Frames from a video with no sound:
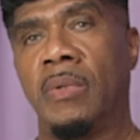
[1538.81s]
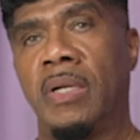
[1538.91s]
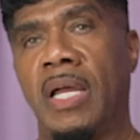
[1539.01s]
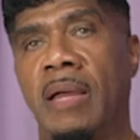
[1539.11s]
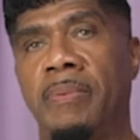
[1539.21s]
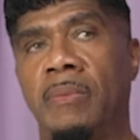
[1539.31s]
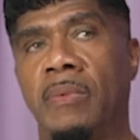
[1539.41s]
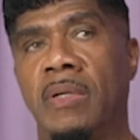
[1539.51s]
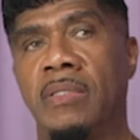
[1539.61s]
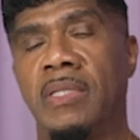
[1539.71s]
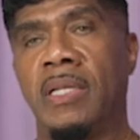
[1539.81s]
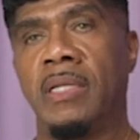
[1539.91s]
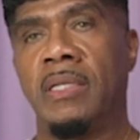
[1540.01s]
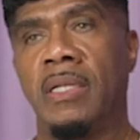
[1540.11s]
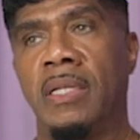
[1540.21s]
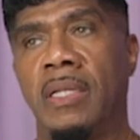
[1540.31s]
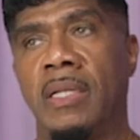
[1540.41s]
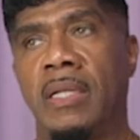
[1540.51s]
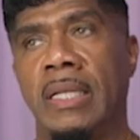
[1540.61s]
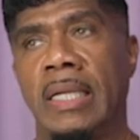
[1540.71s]
what happened was it
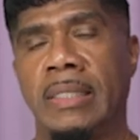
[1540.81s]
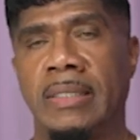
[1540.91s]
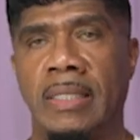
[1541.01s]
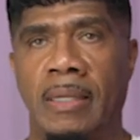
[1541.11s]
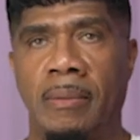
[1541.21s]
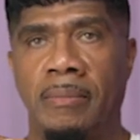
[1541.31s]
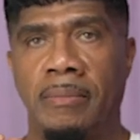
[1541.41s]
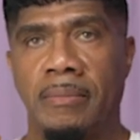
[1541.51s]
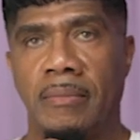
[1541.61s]
it um,